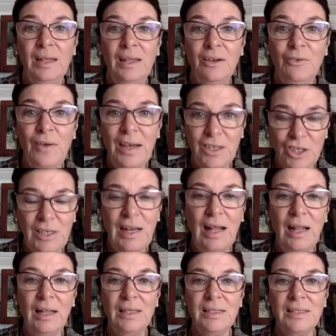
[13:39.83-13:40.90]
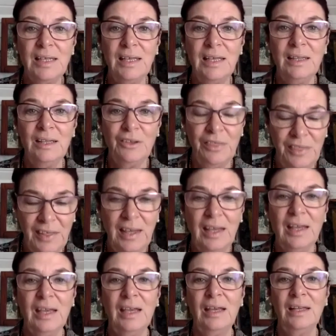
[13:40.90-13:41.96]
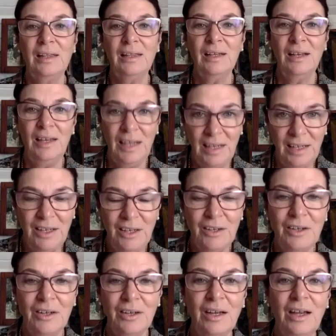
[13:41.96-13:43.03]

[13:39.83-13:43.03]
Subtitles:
their rationality, their thinking, their linear